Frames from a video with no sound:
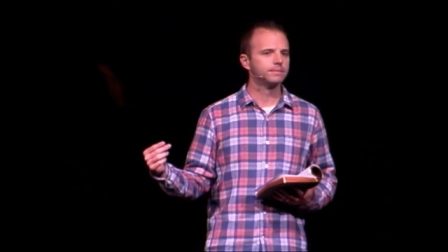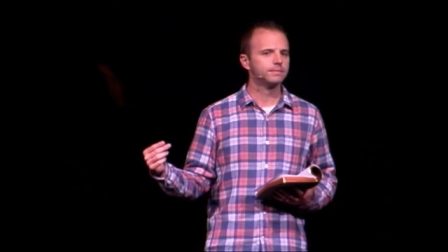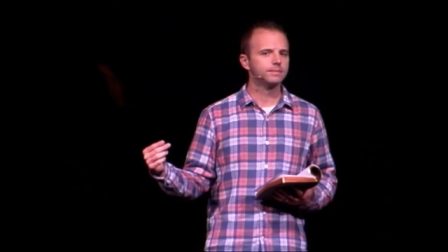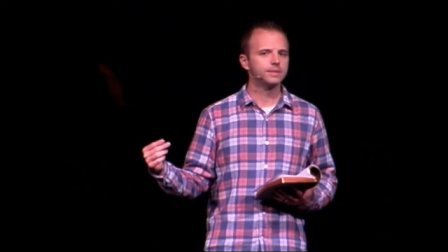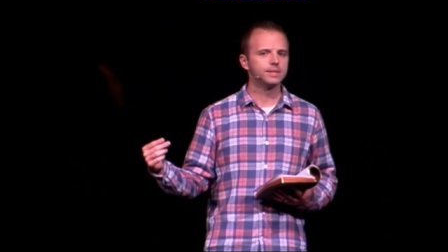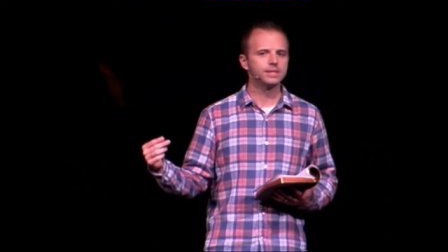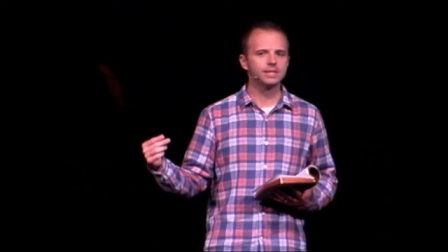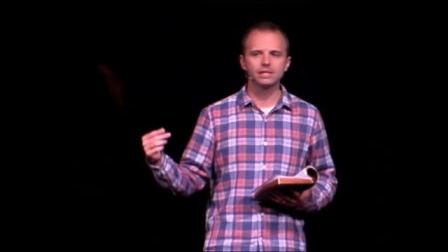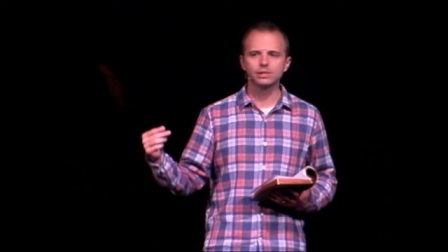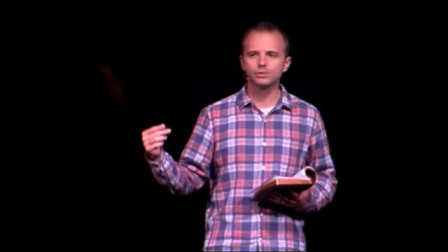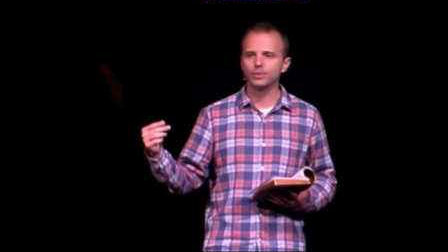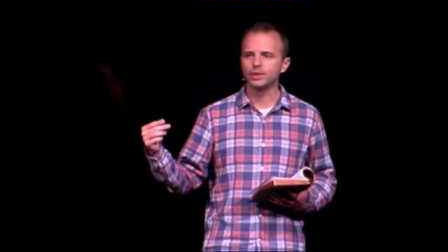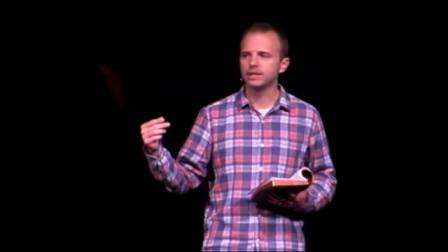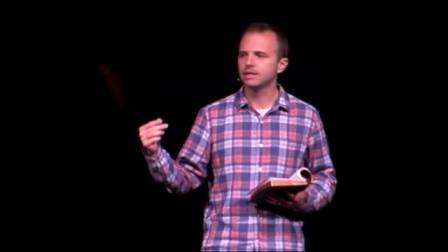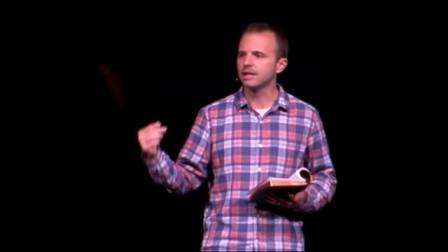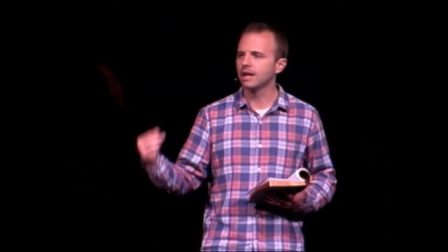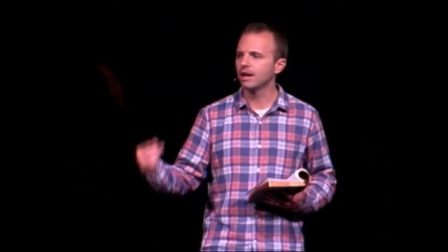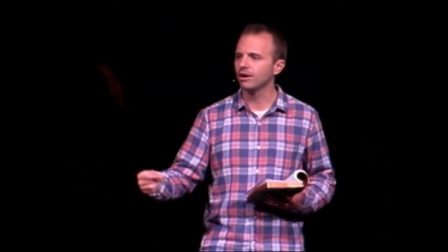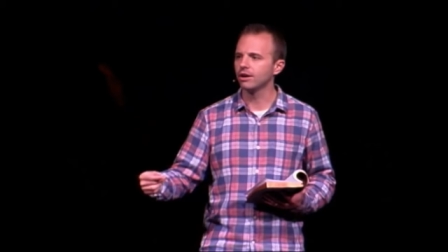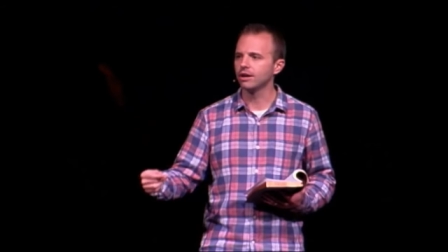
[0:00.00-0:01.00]
is that He's been
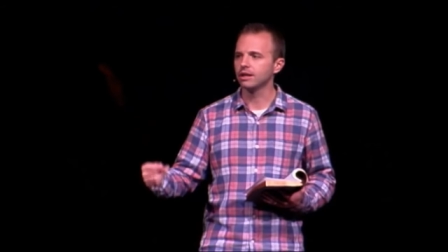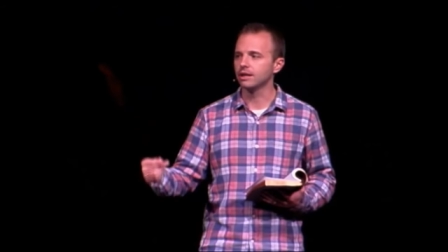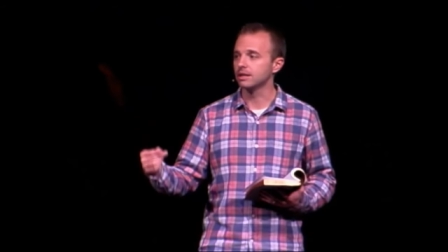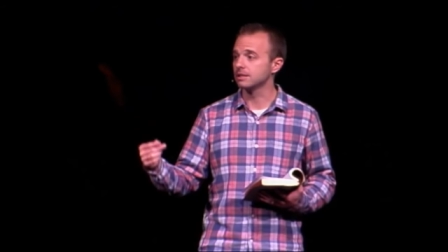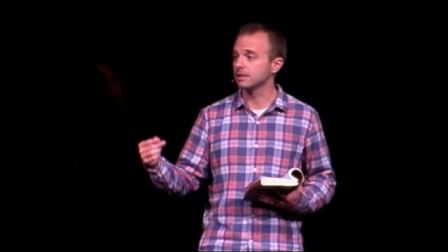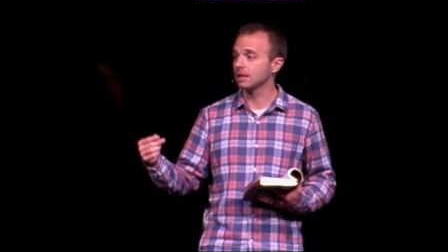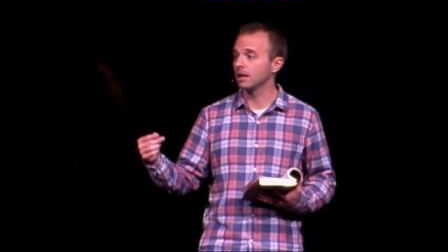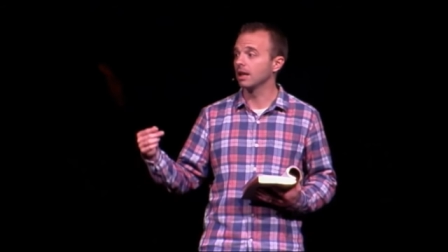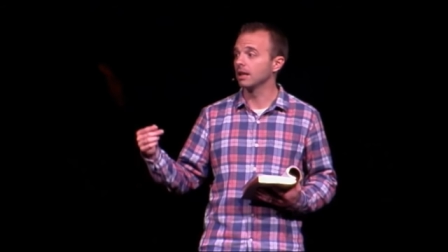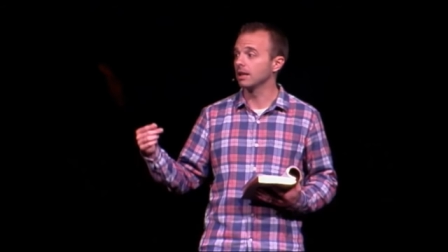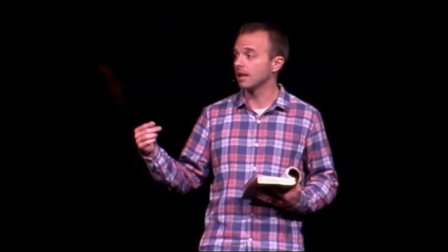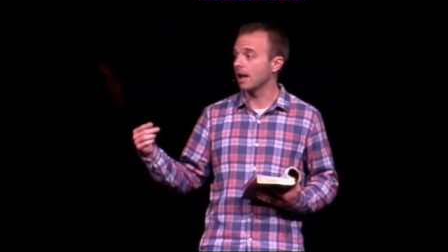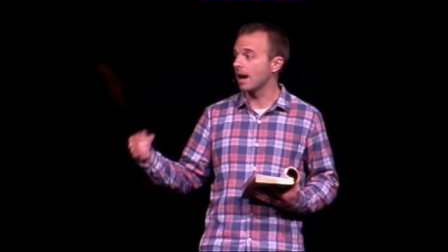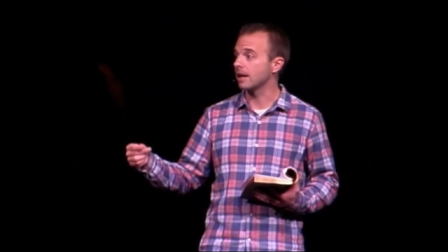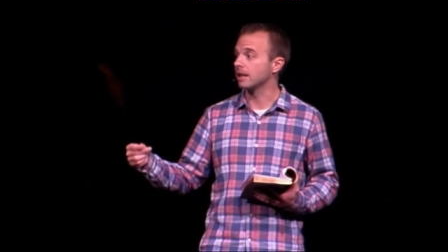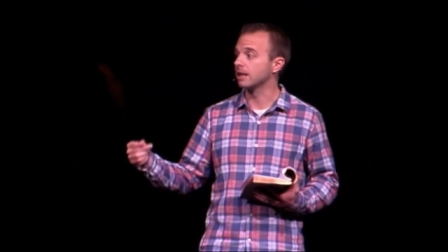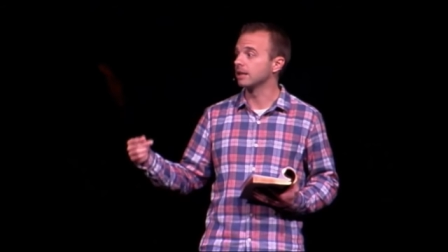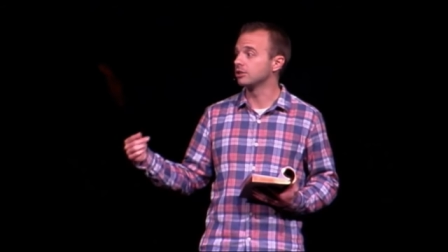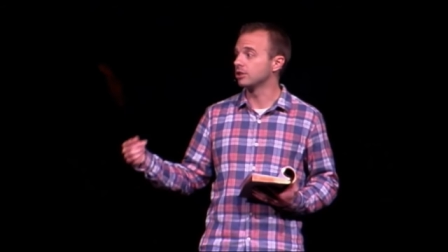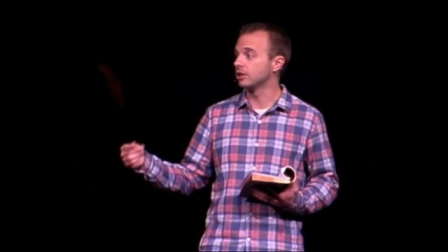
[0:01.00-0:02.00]
carrying us a lot
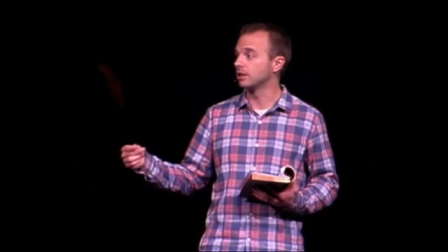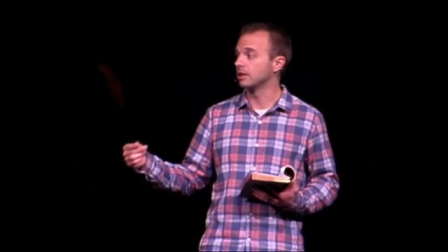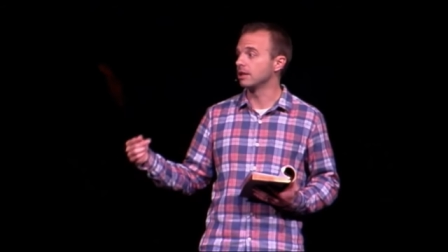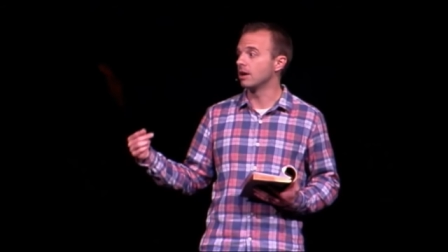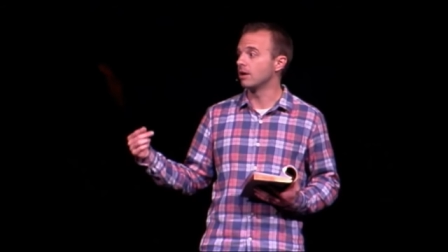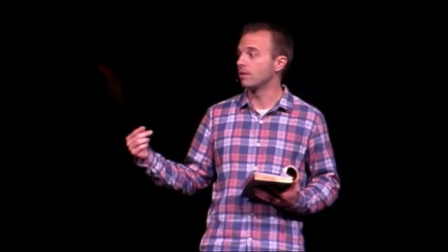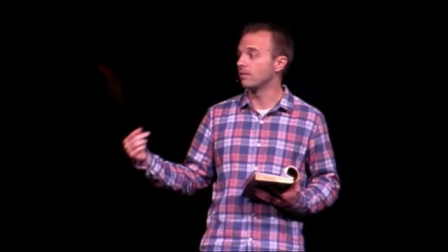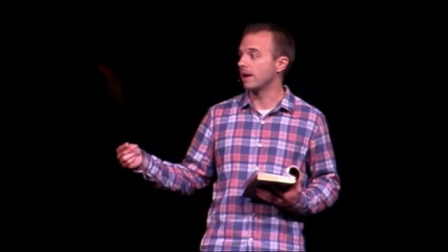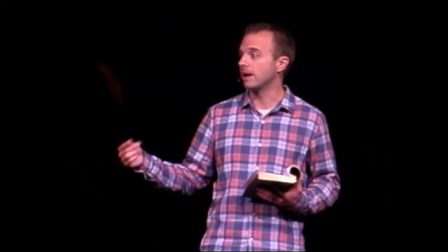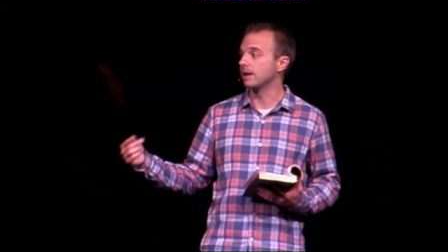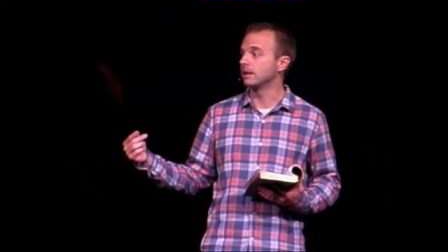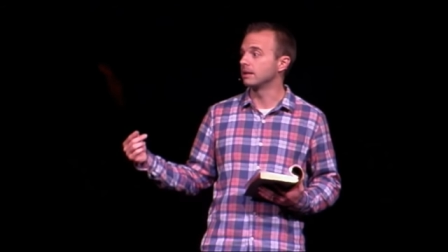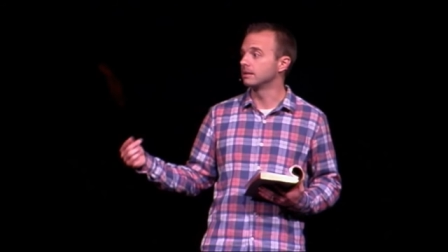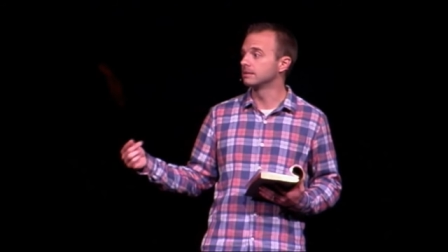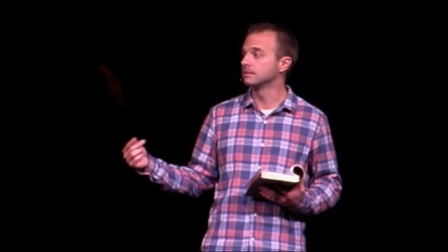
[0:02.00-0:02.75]
of the journey already.